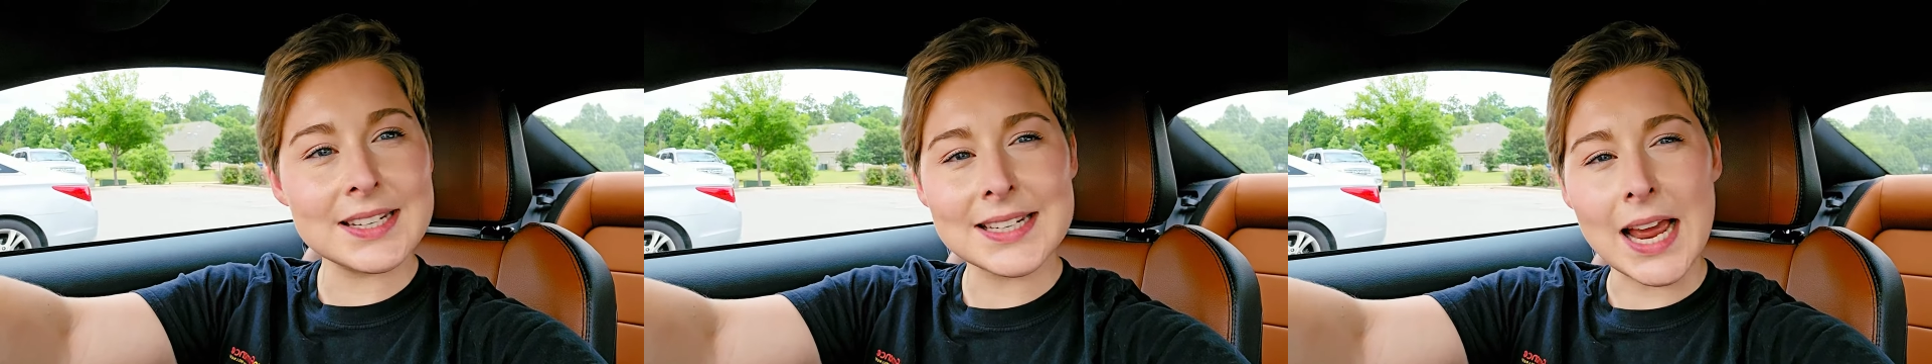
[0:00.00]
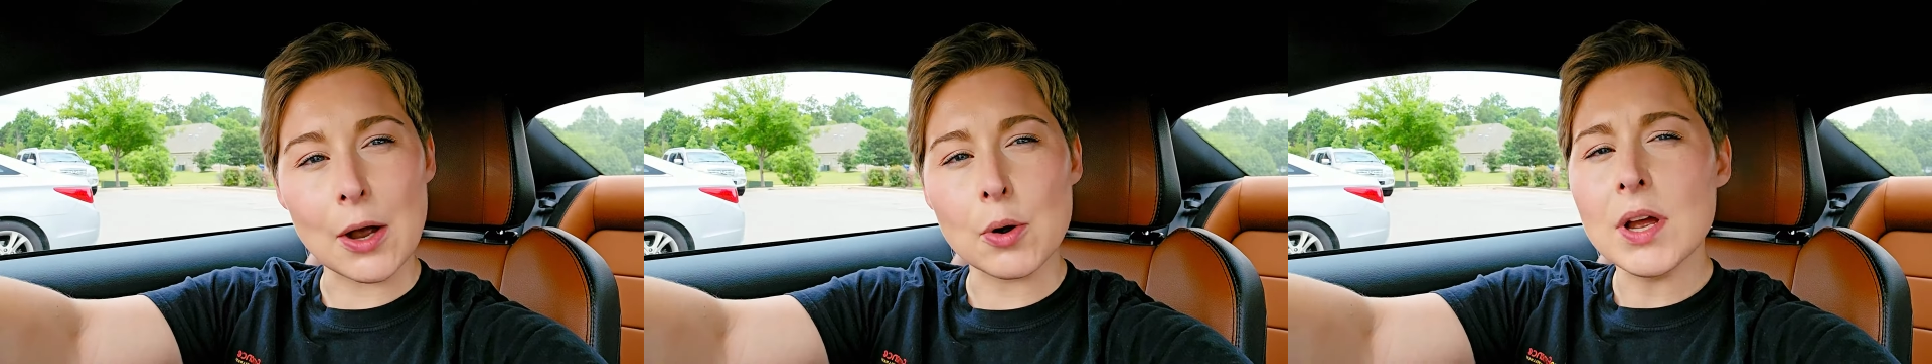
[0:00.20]

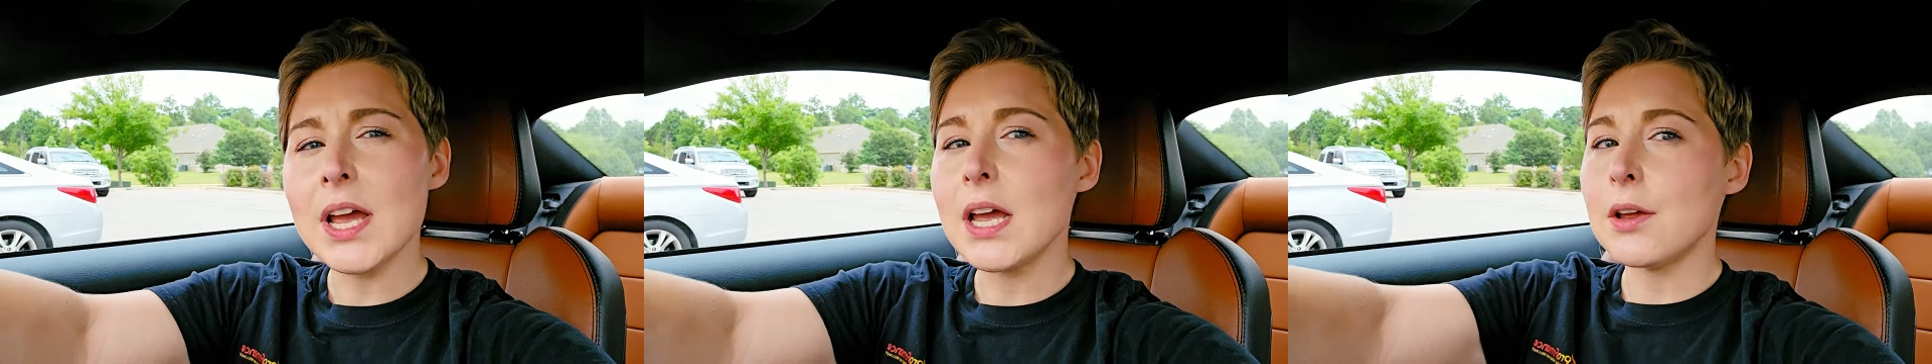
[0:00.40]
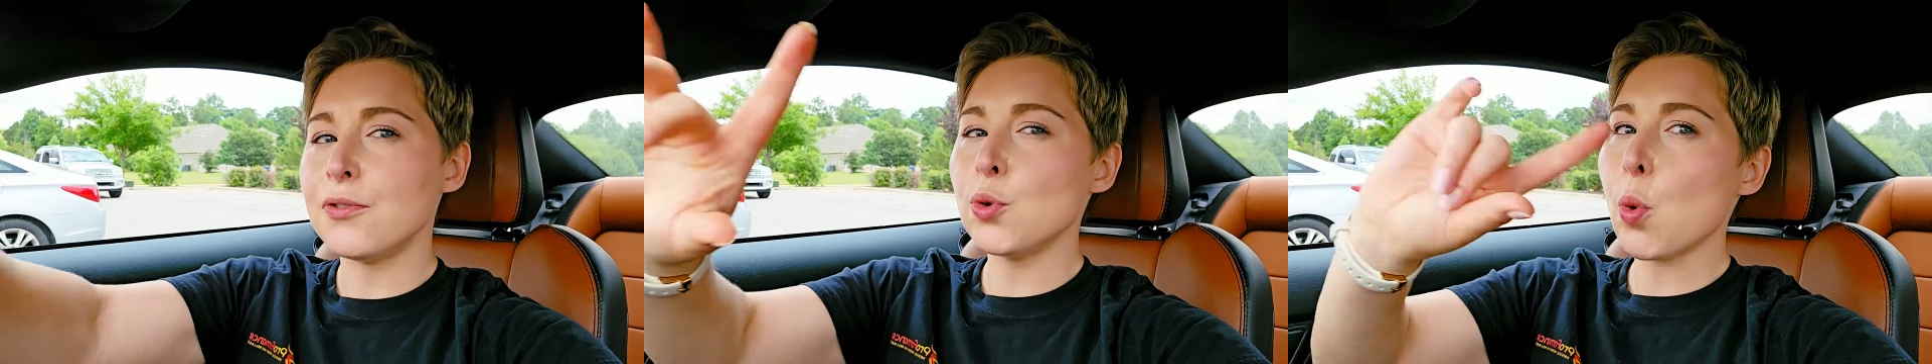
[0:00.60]
Now,
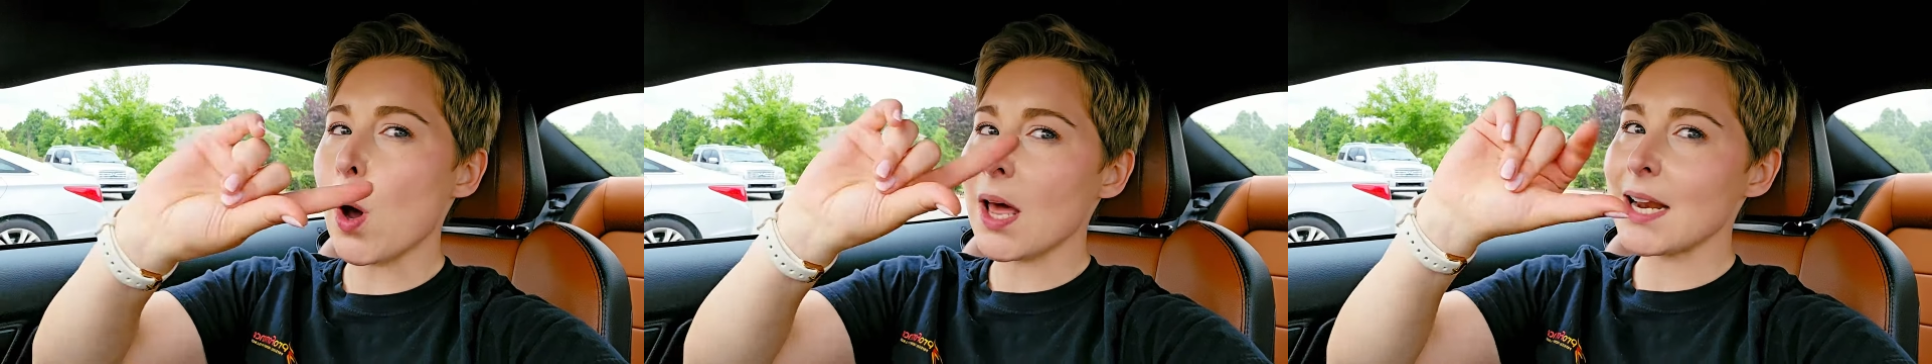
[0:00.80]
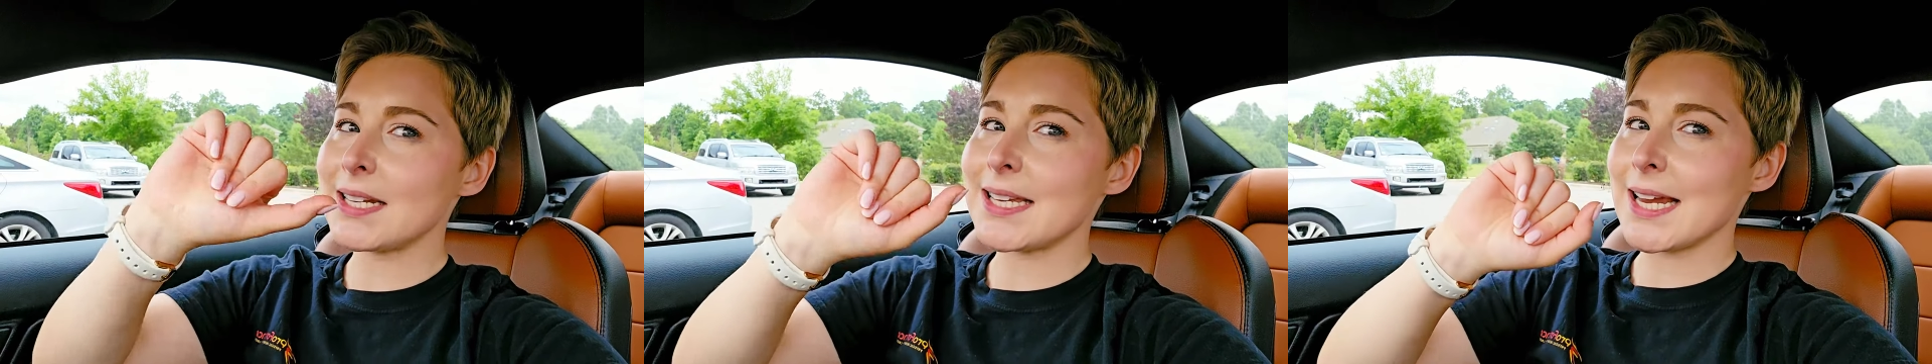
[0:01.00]
if you
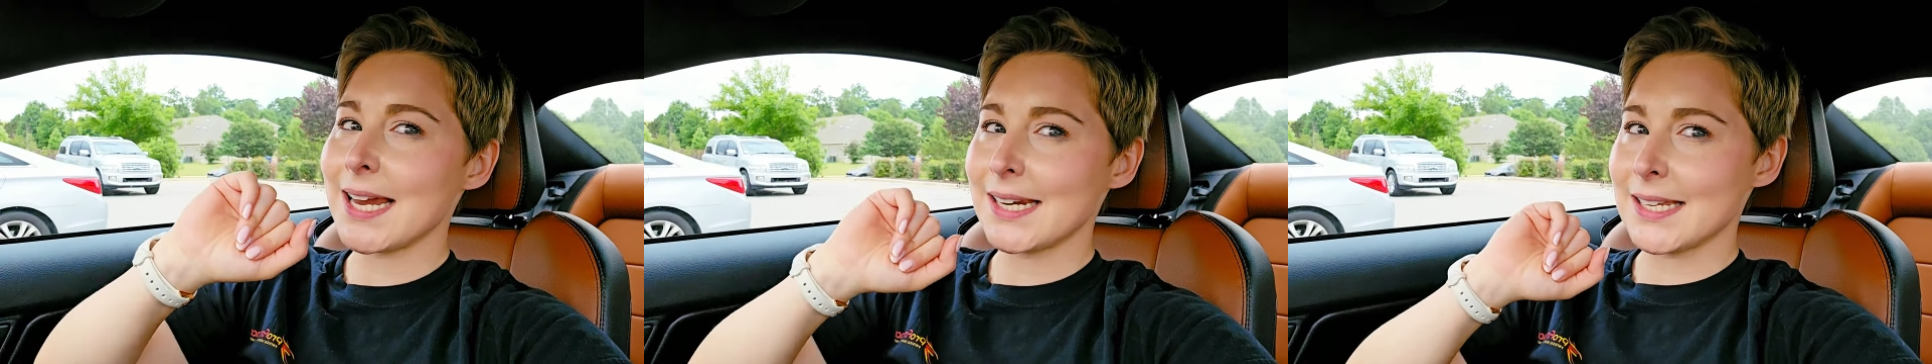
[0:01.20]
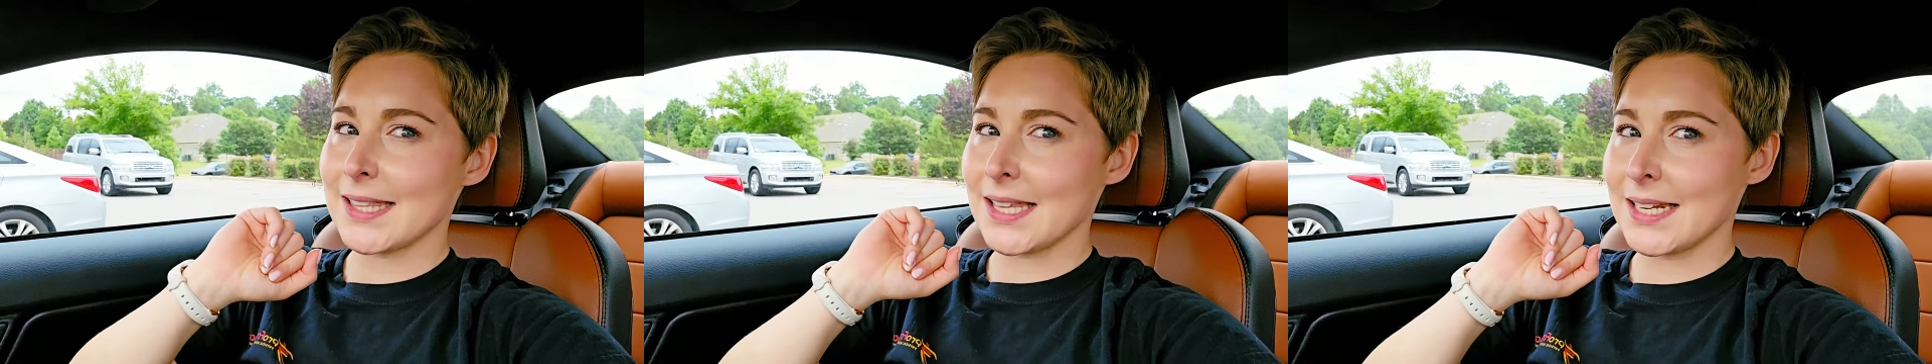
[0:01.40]
want to take
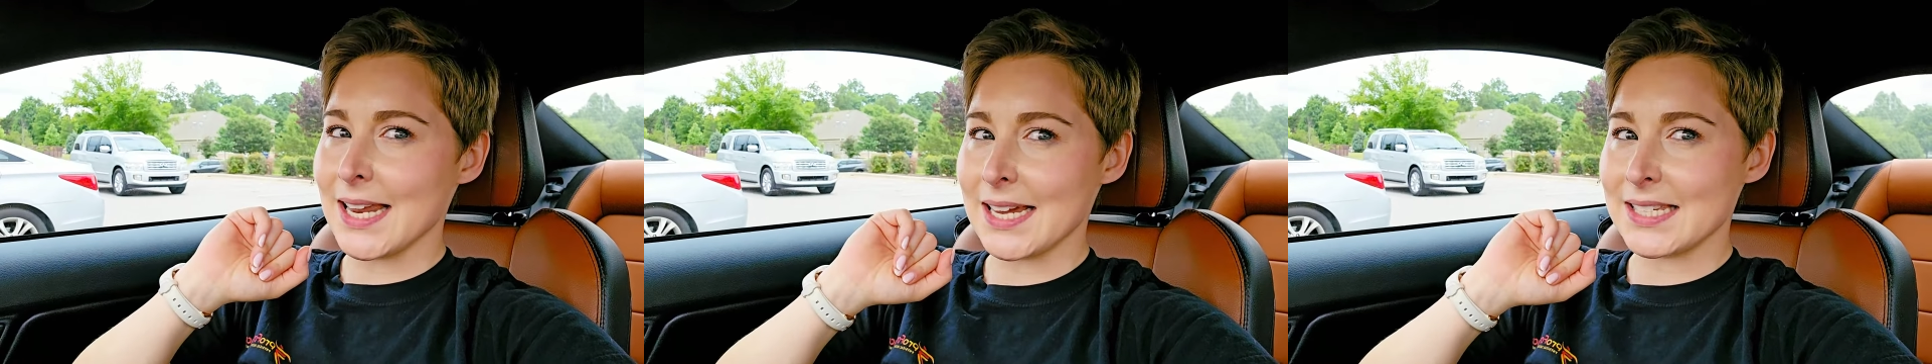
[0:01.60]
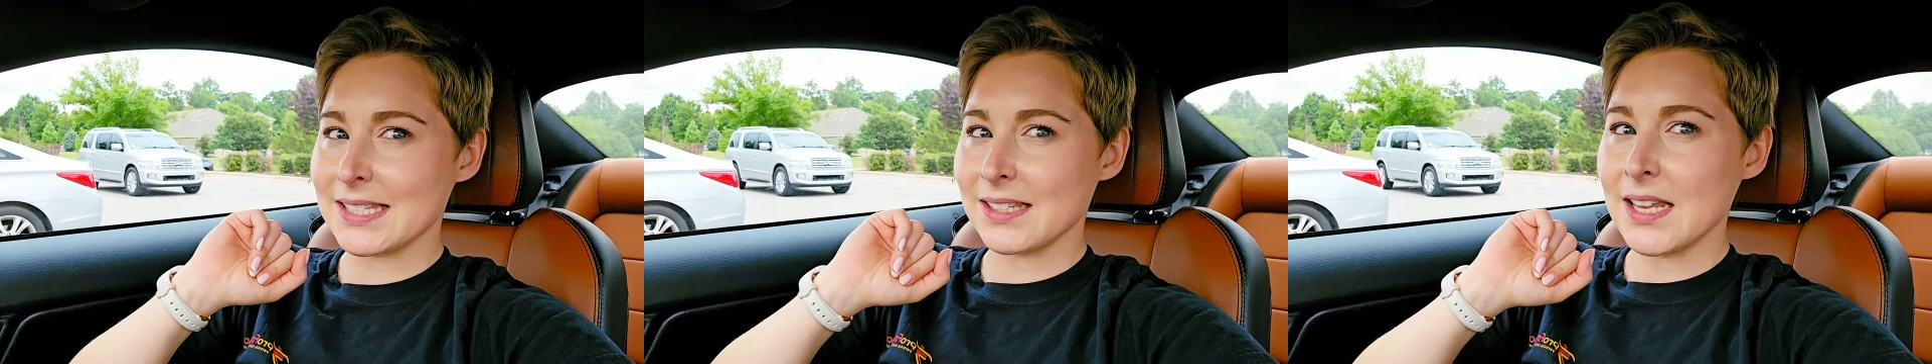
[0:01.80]
it to the
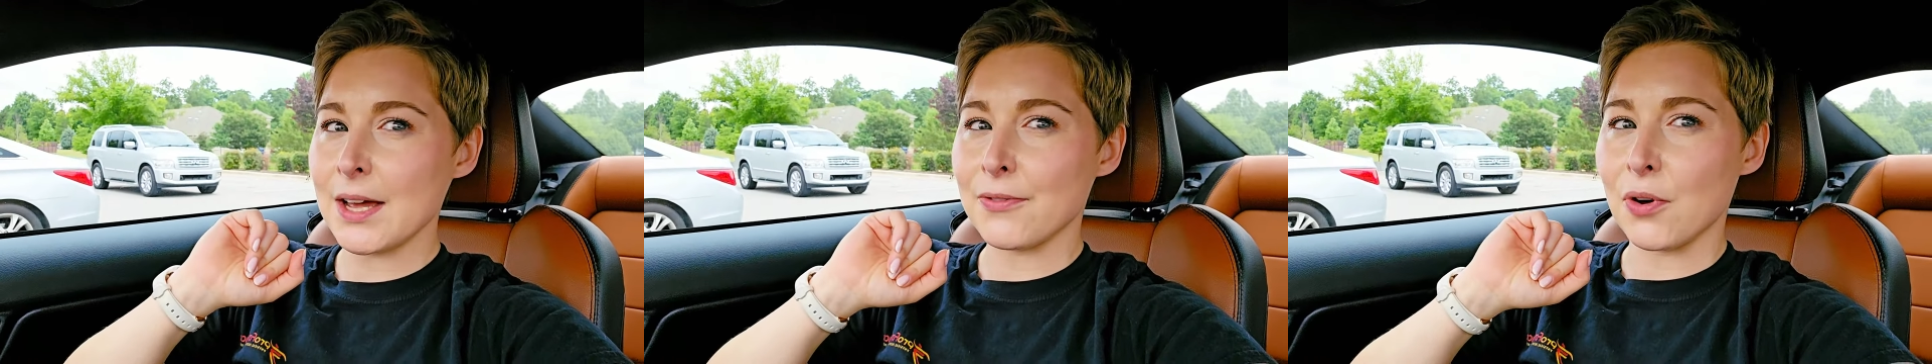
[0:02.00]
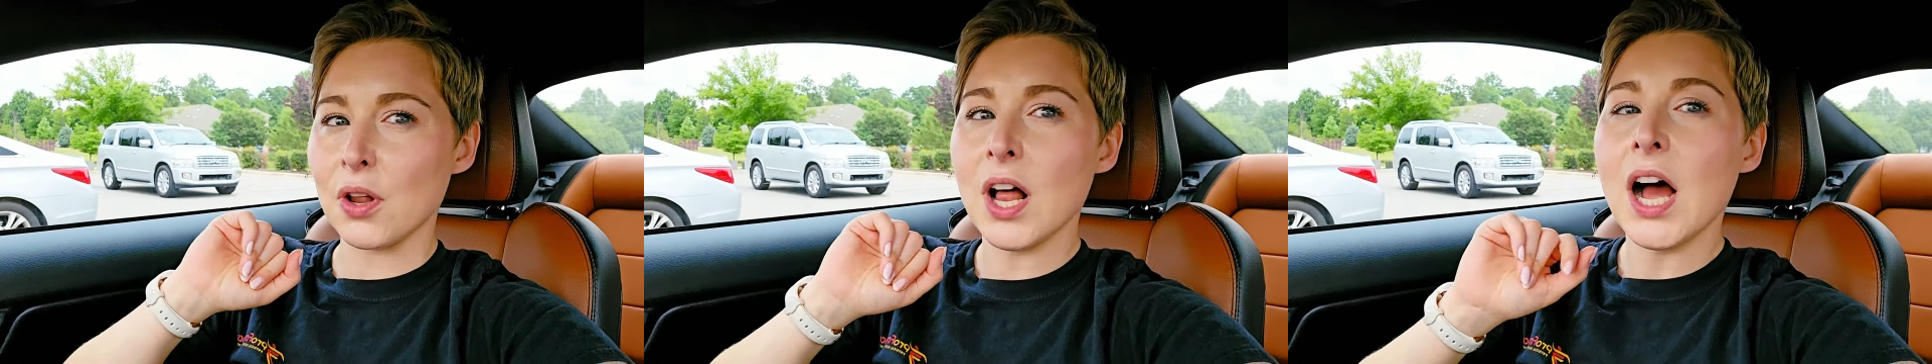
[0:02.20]
next
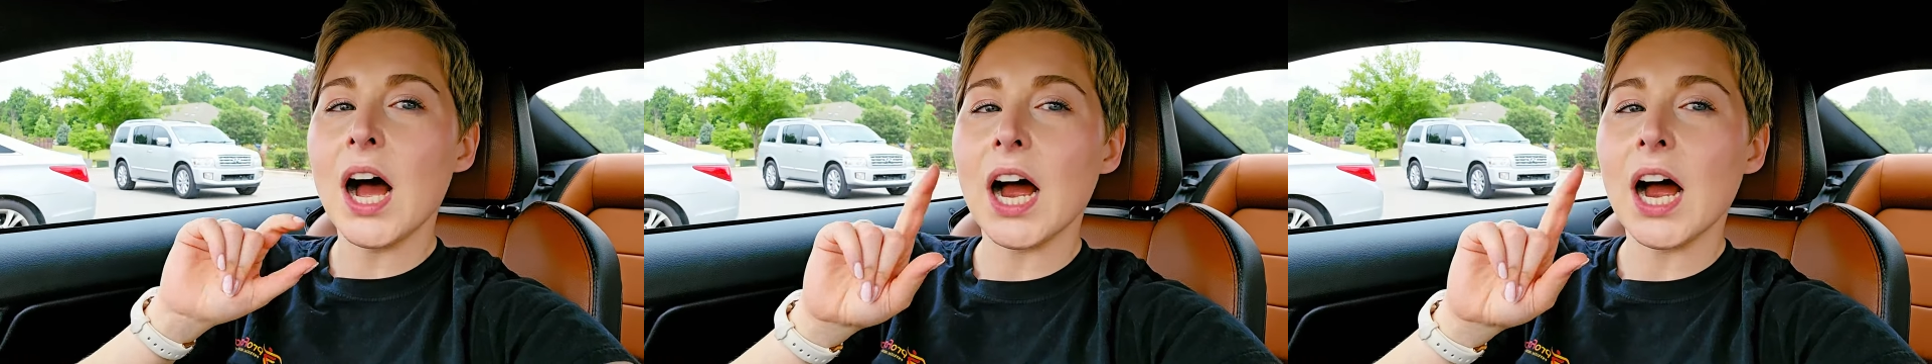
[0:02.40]
level,